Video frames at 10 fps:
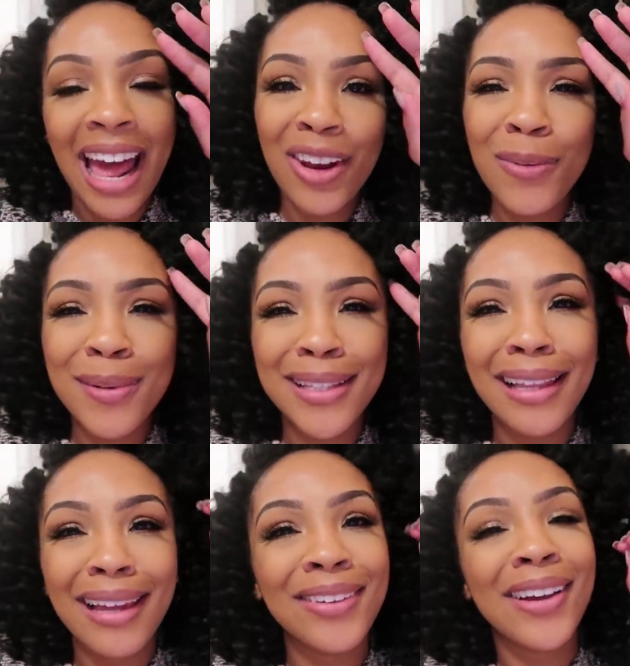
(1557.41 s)
I don't be
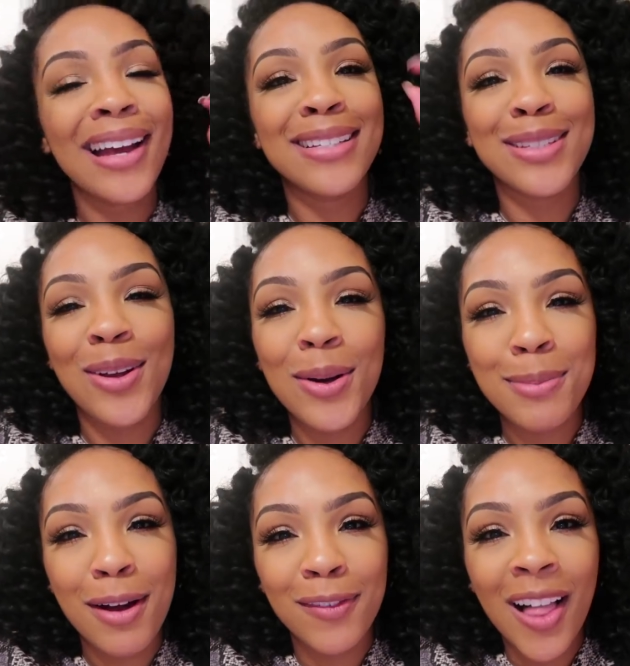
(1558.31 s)
letting you guys know in
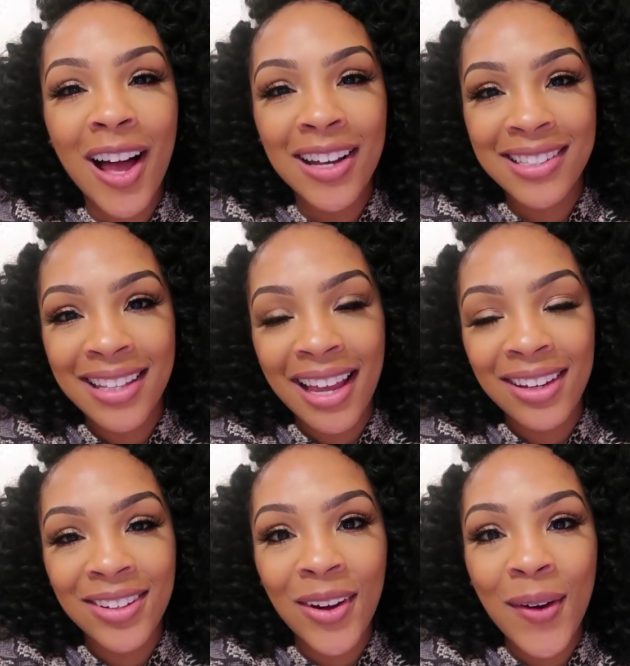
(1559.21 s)
my vlogs
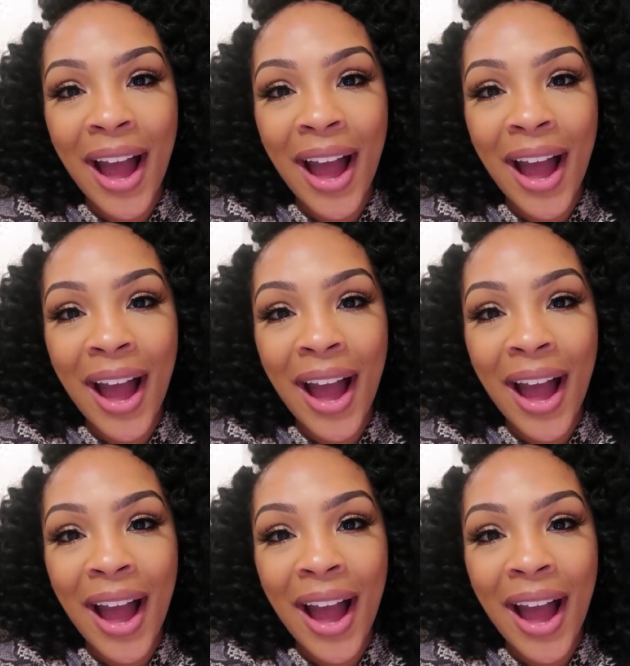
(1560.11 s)
that, you know,